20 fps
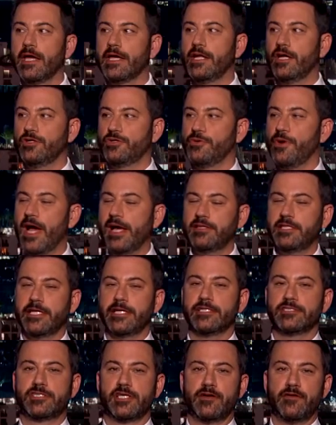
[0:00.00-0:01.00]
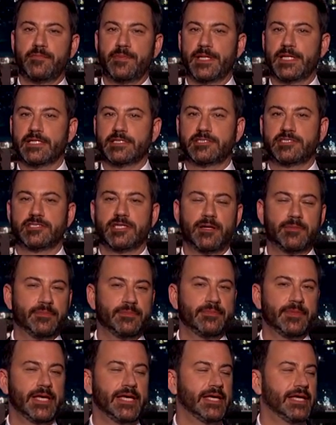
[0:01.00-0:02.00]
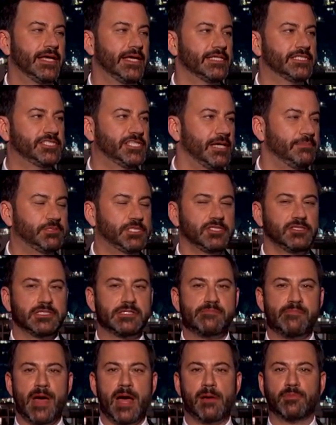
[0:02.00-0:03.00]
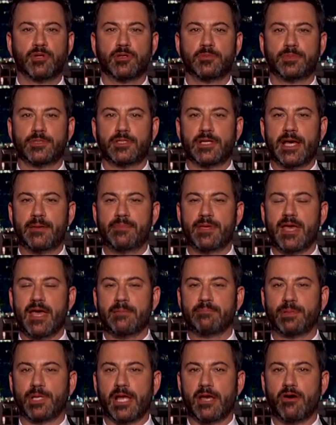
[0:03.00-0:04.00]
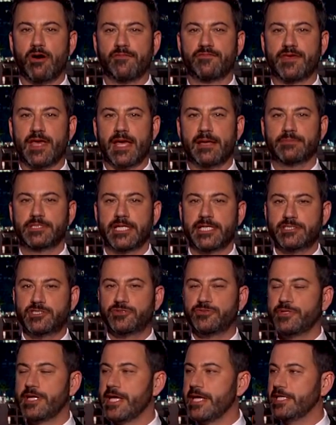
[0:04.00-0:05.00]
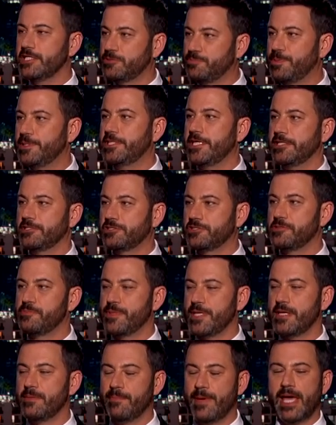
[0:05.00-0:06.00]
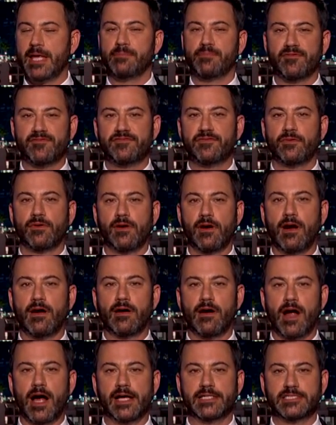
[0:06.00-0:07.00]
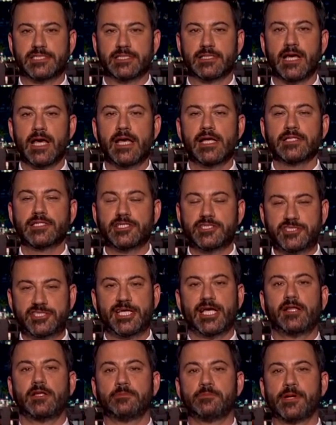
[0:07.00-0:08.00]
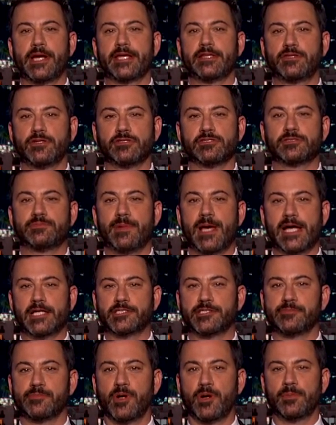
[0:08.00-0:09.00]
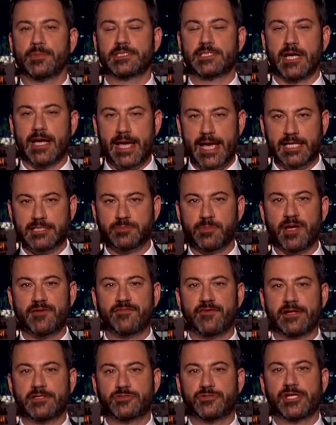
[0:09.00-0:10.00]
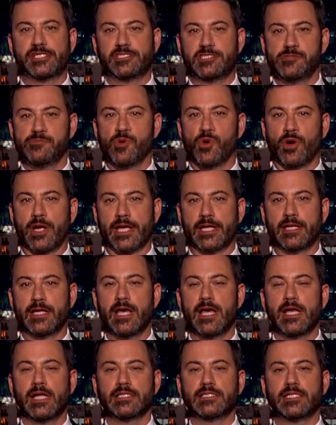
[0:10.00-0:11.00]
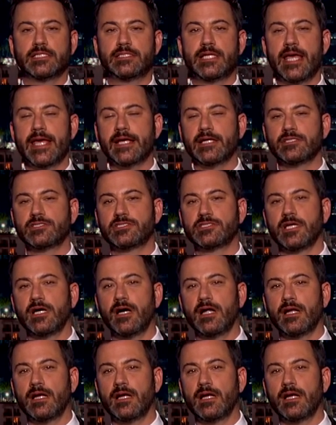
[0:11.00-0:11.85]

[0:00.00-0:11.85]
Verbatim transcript: You know, throughout the years, there have been some uh, exceptionally memorable NBA playoff games. History is potentially being made before our eyes. And to celebrate those magic moments, I asked my friend Tracy Morgan to take us